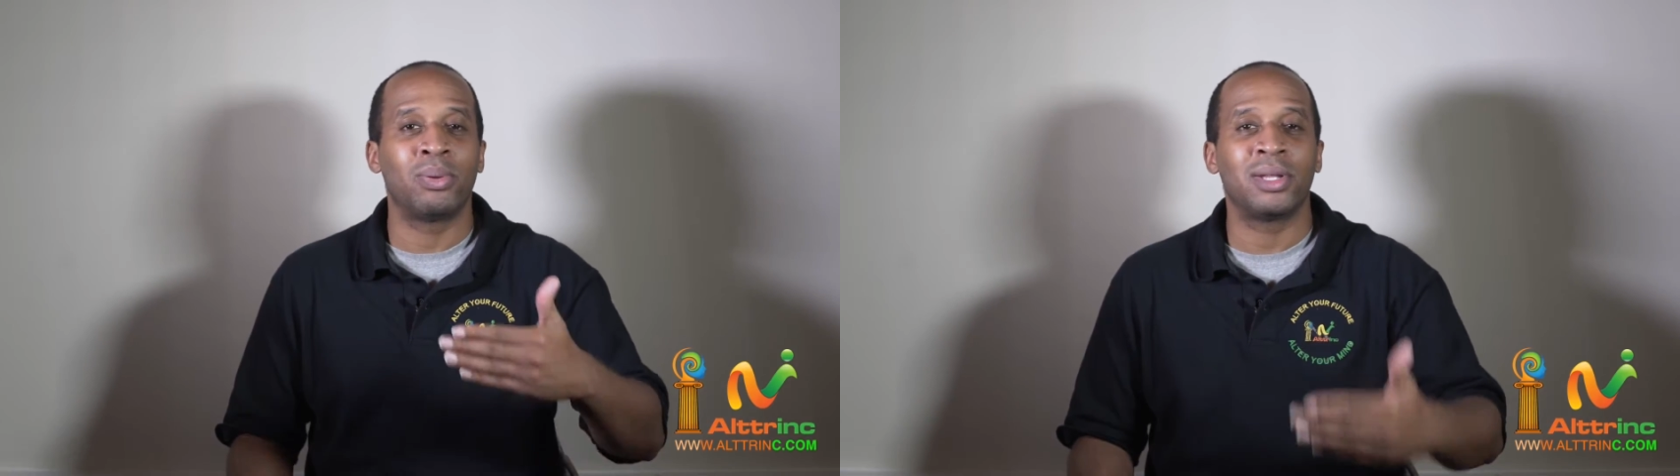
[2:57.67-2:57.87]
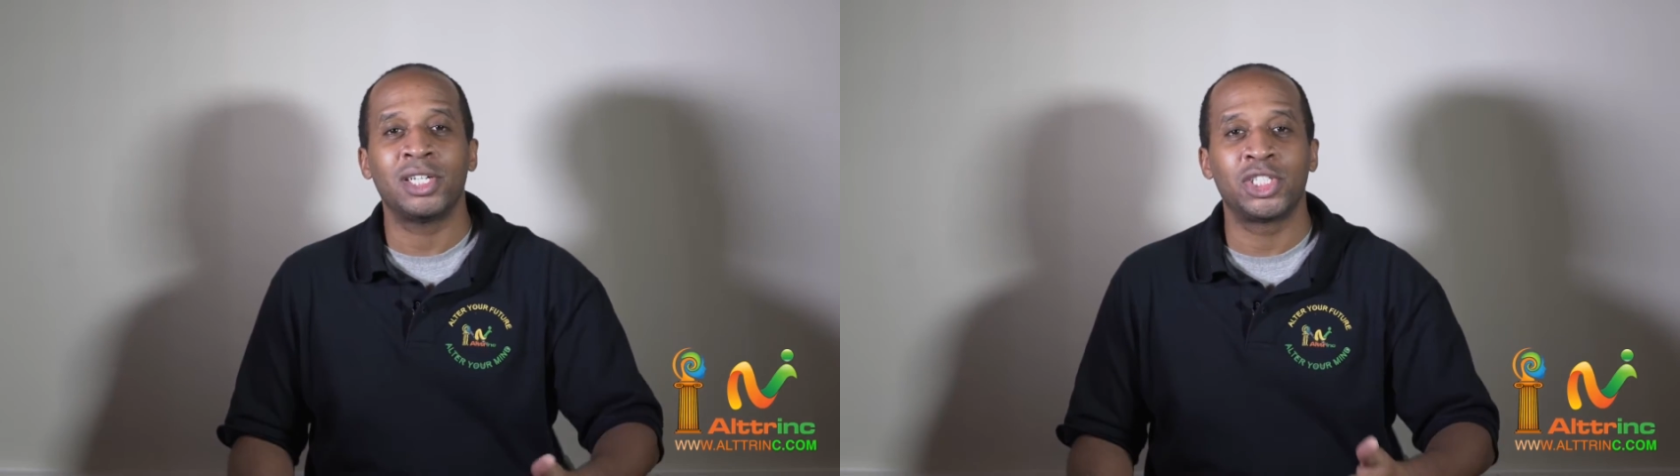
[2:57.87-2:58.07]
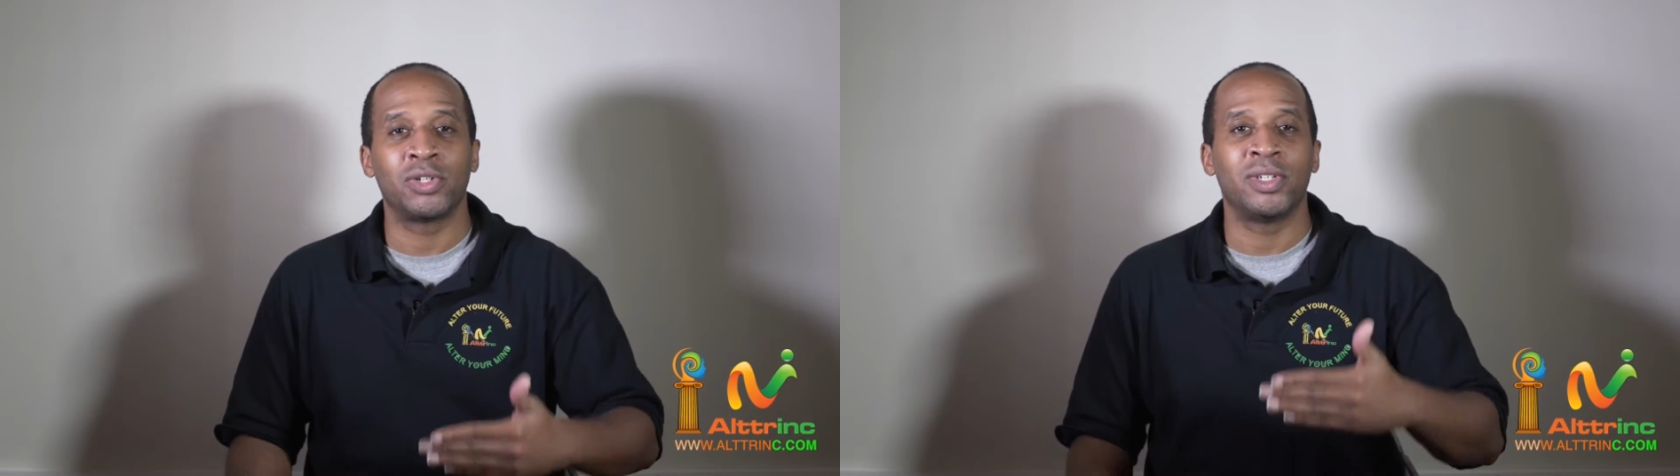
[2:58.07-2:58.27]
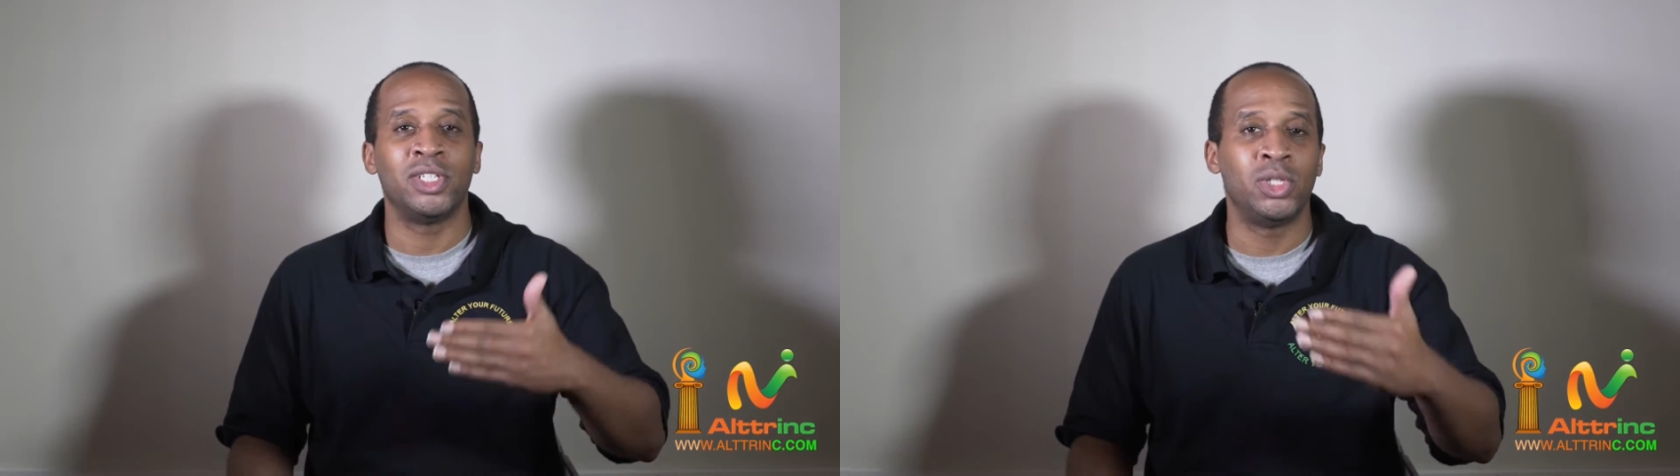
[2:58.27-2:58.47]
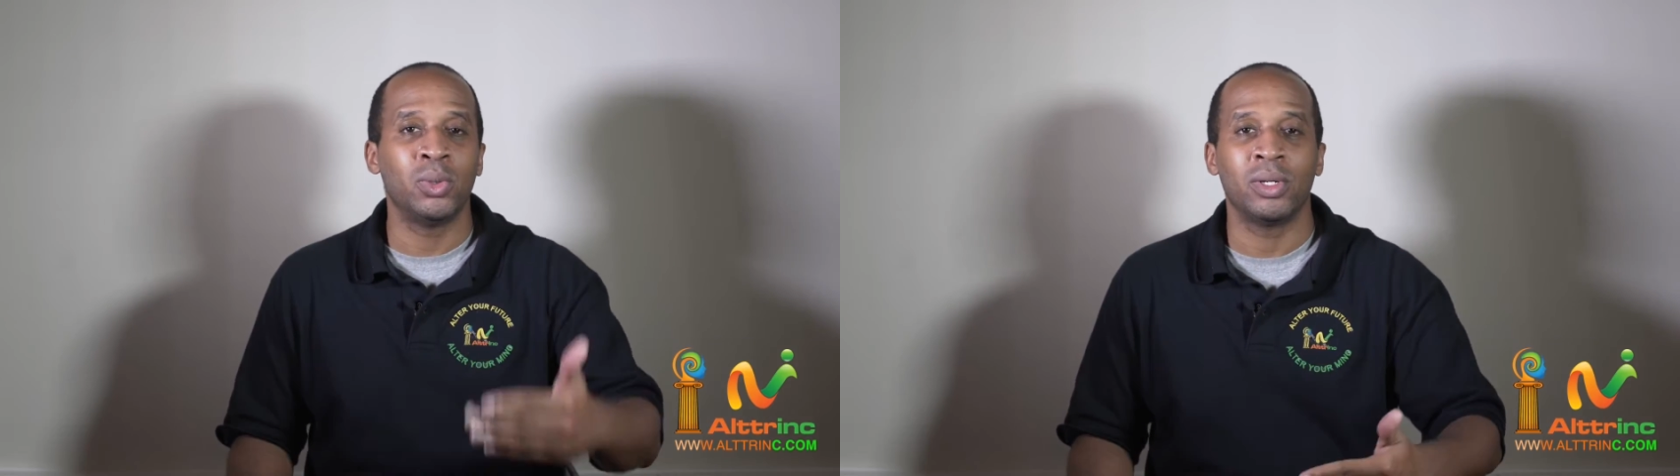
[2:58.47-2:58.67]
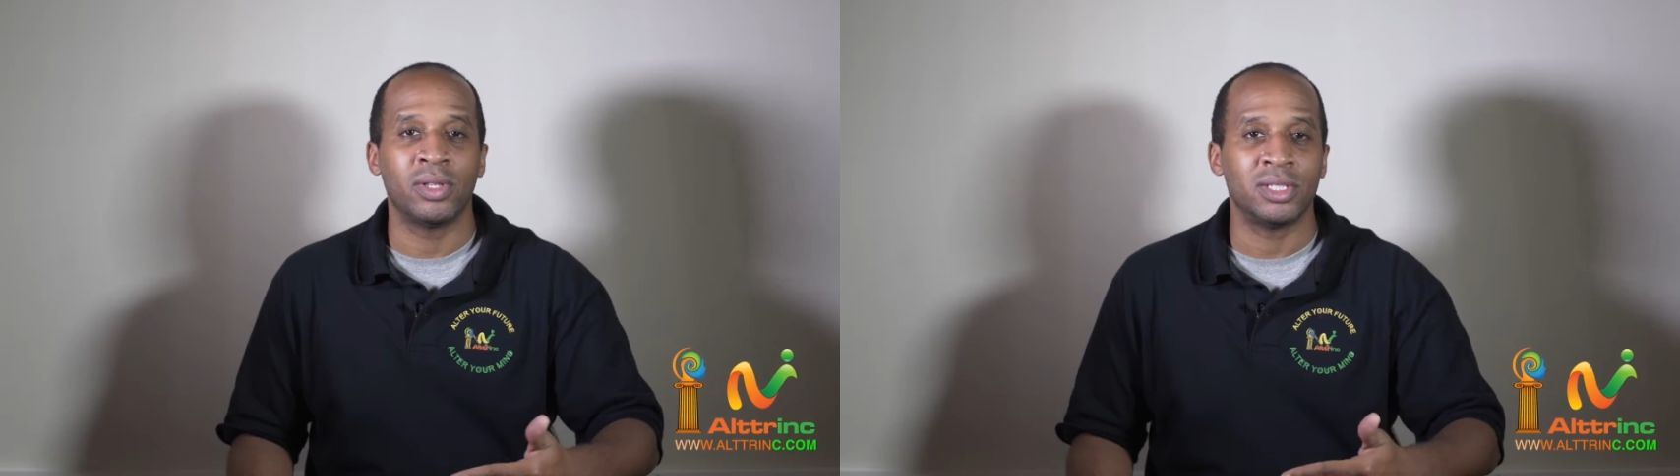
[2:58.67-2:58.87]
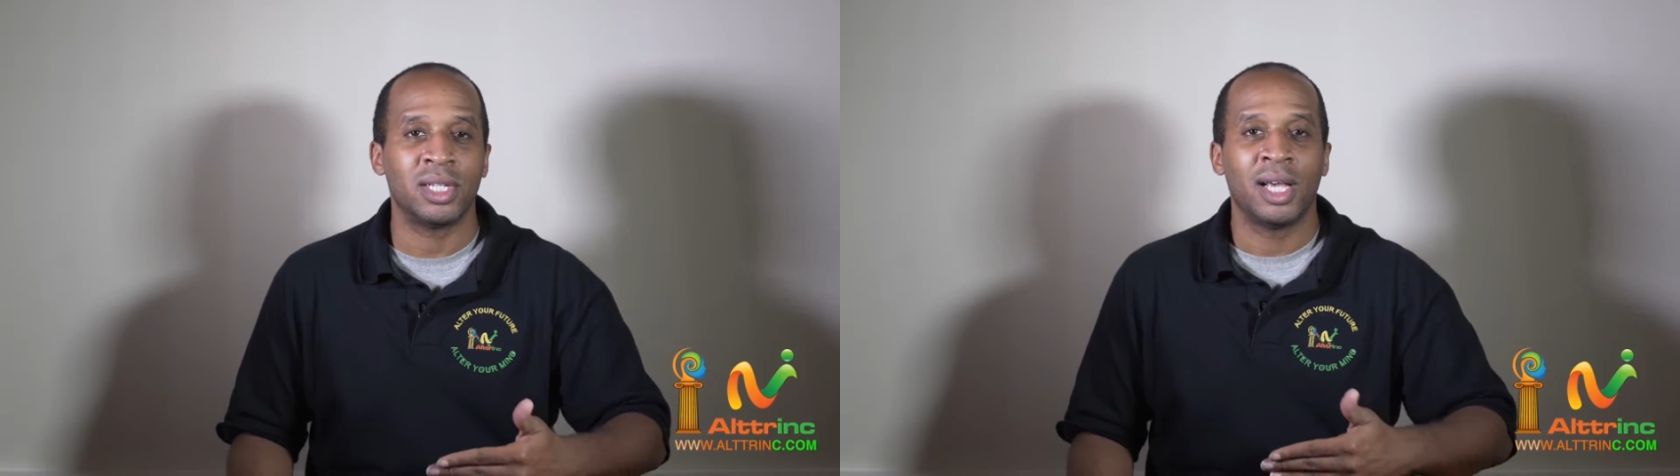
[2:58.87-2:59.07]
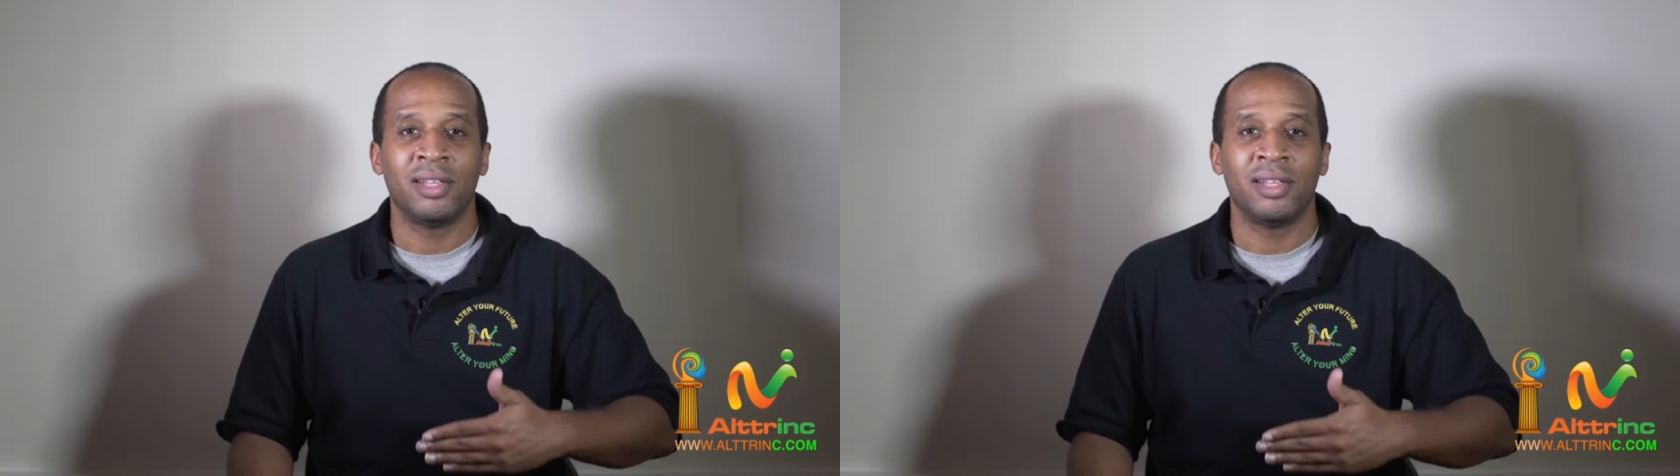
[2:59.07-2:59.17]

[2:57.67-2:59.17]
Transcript: pleasure in doing this.